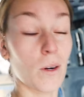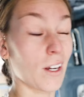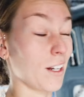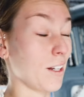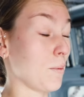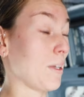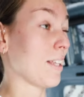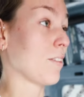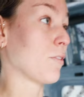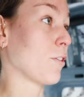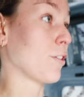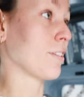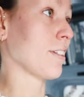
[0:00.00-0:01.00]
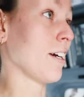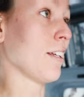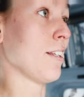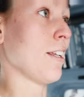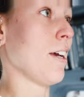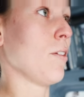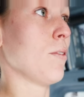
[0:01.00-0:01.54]
gonna make the first cut
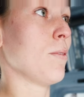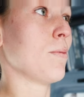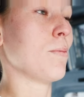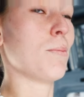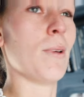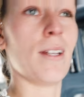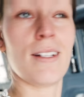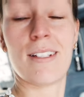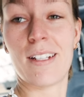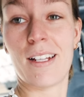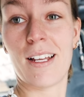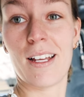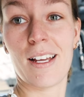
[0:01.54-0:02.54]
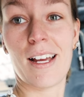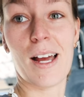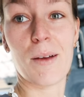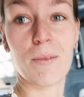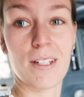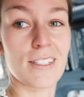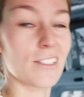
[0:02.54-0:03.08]
now, but
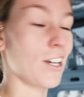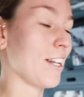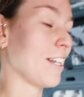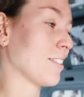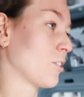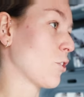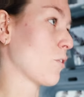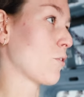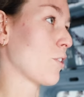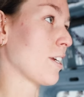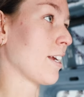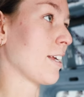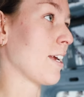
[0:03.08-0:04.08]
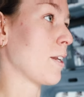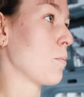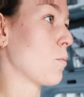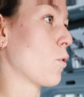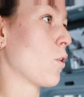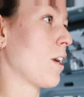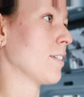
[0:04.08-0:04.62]
it's not as nerve-wracking
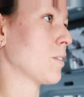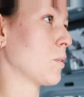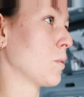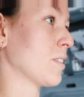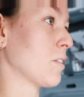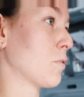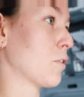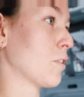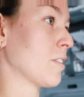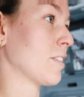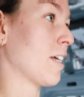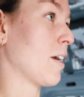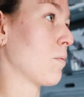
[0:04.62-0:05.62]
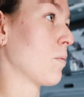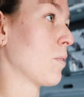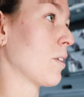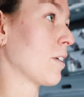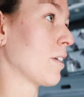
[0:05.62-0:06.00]
anymore as it was the first time,